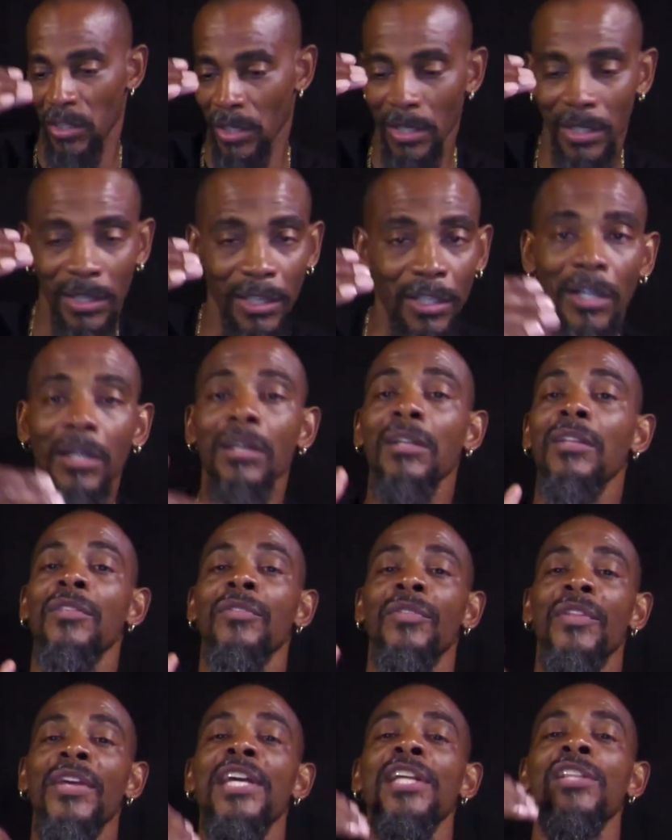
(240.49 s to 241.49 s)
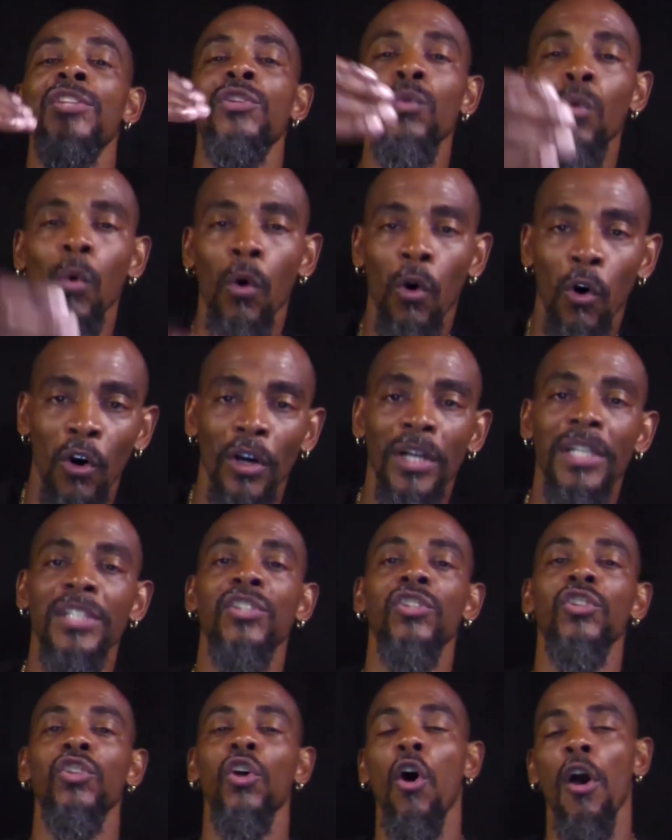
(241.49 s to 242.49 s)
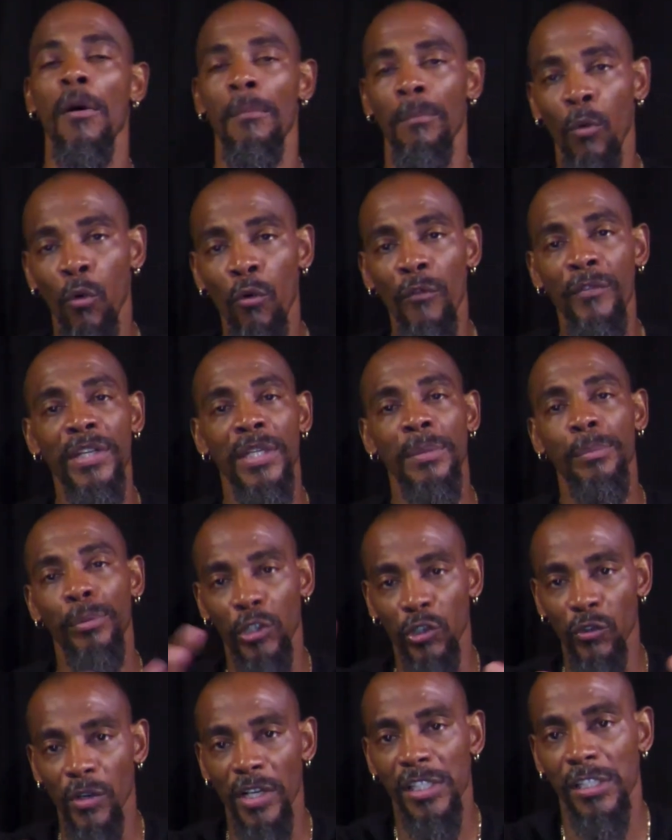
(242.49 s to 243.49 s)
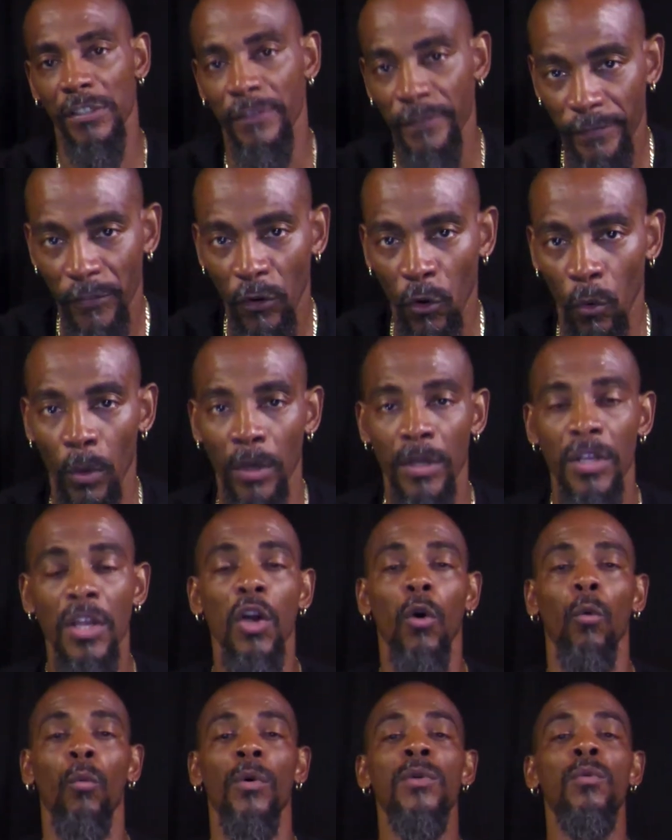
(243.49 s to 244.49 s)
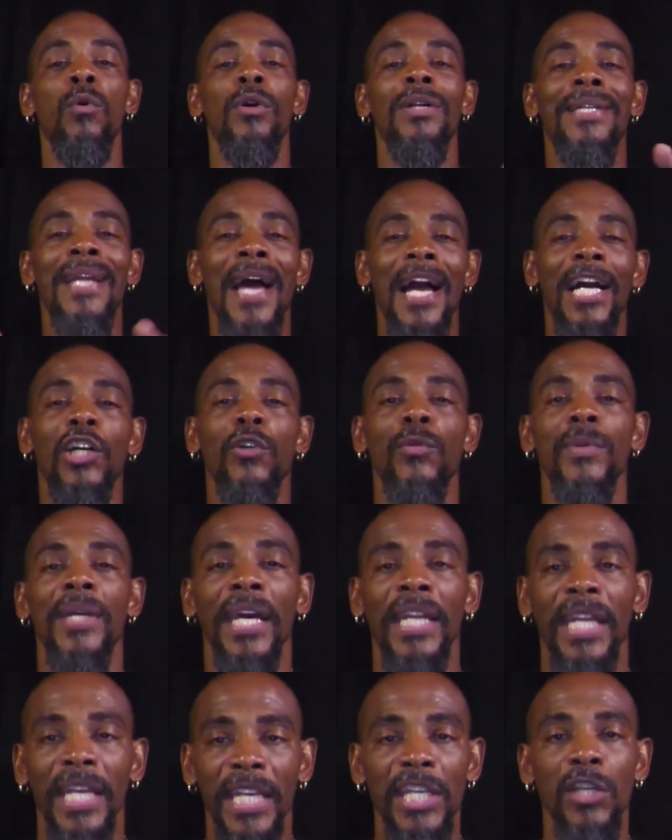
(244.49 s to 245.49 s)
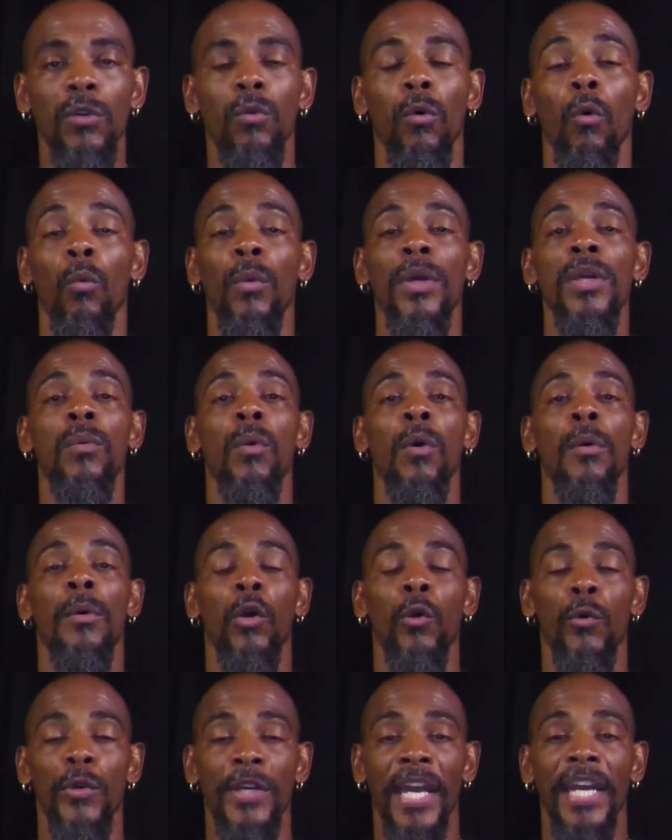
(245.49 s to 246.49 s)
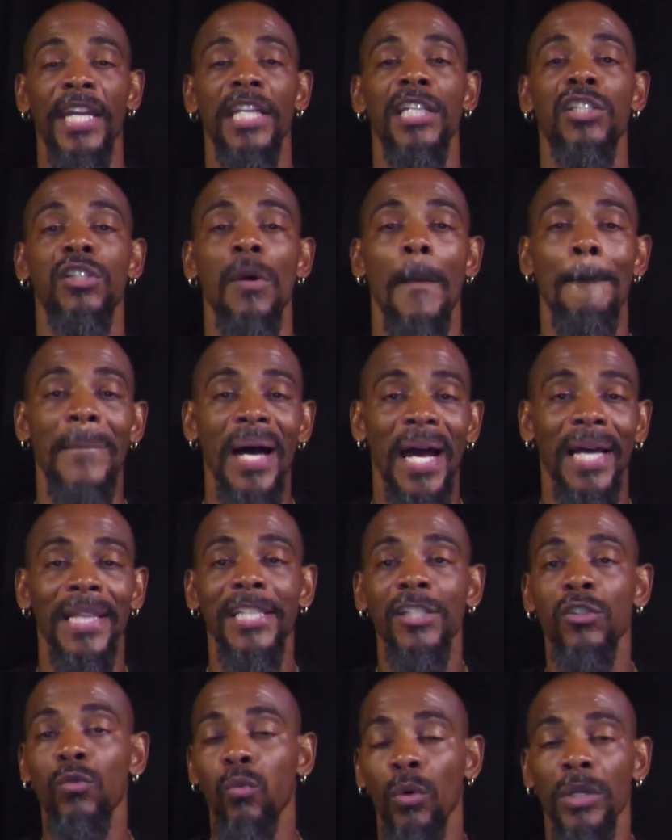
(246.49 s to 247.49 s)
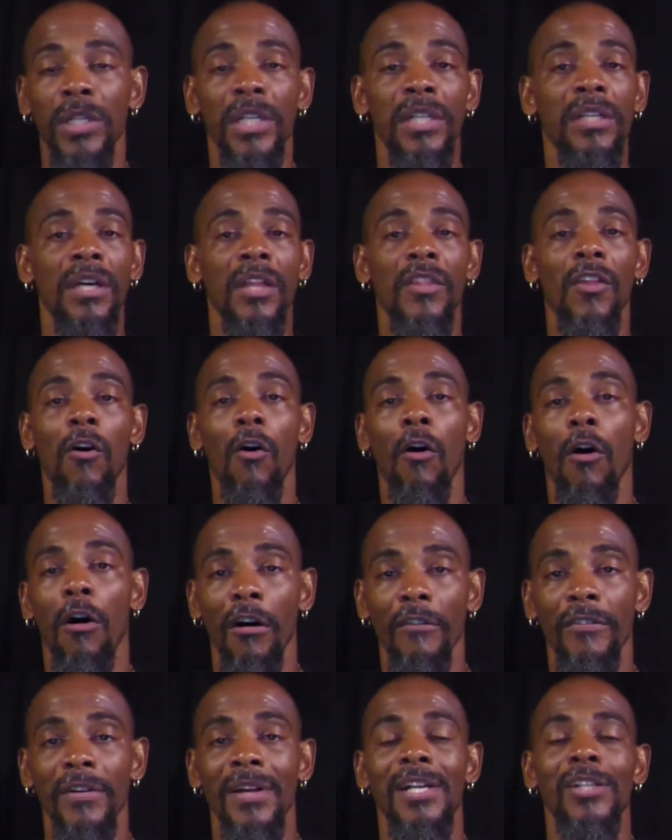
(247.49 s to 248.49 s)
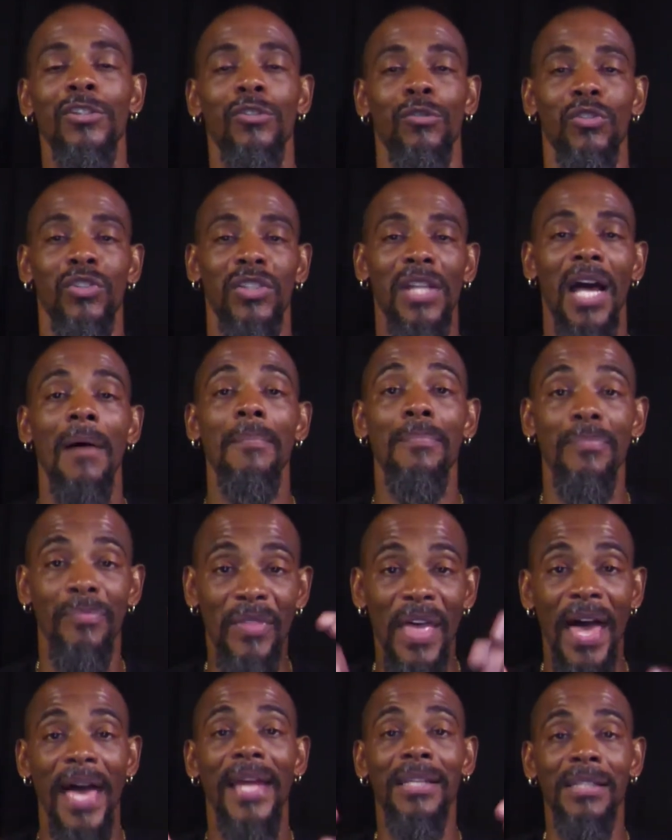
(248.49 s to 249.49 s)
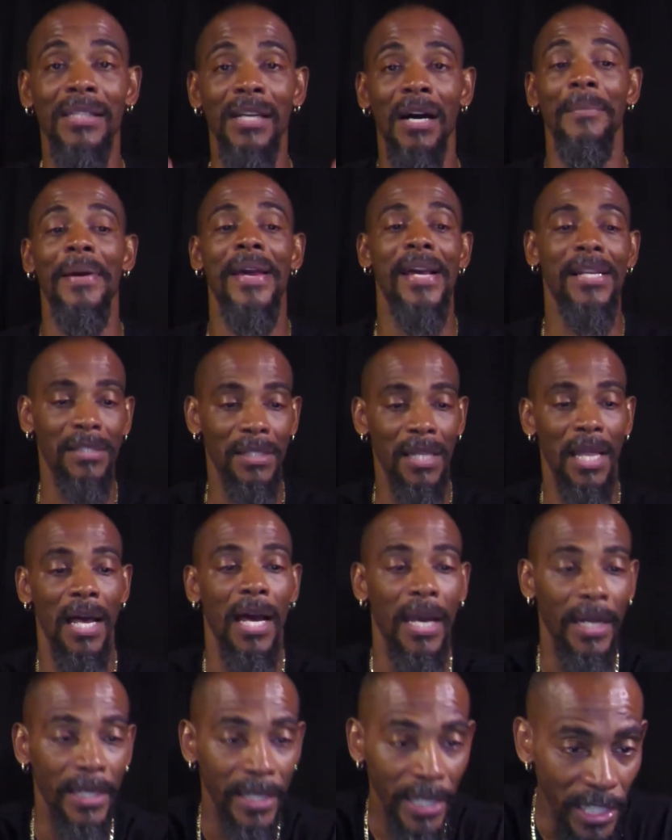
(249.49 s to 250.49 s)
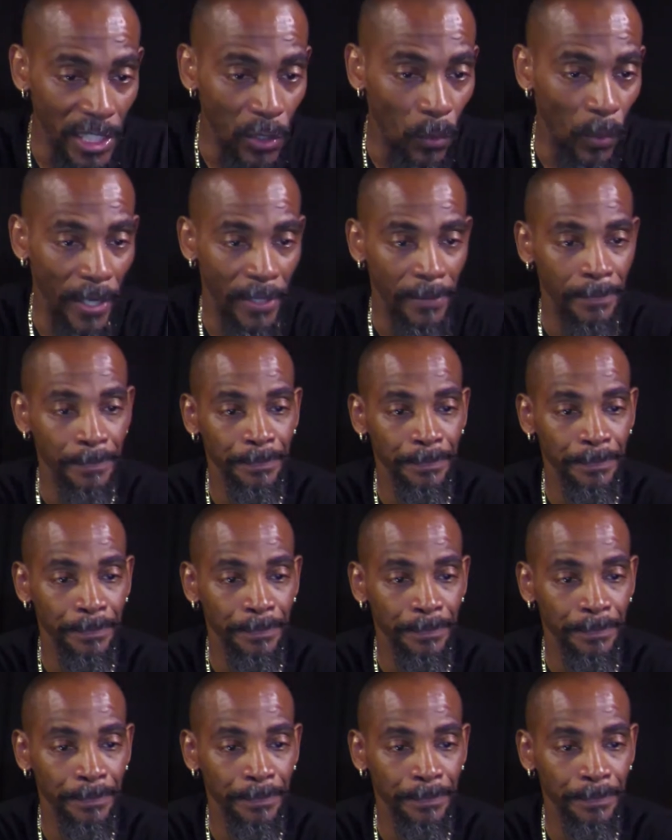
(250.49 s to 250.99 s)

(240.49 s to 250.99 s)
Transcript: look, then you all can start moving and progressing forward. We were not created equal. We were created to balance one another off. So stop that dumbass line. Anyway,